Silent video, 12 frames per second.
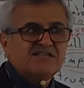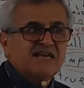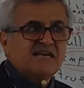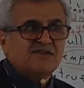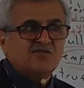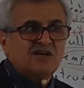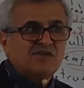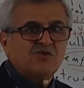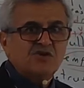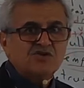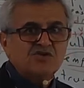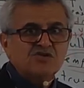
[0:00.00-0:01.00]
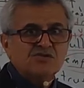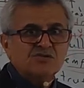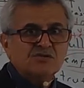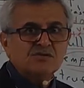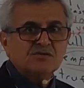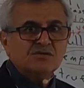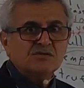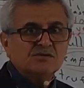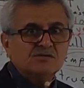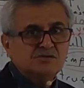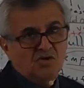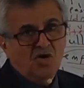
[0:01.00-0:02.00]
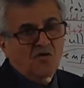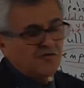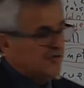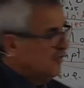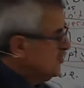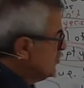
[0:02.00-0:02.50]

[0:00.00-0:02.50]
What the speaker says: the right words? No, of course.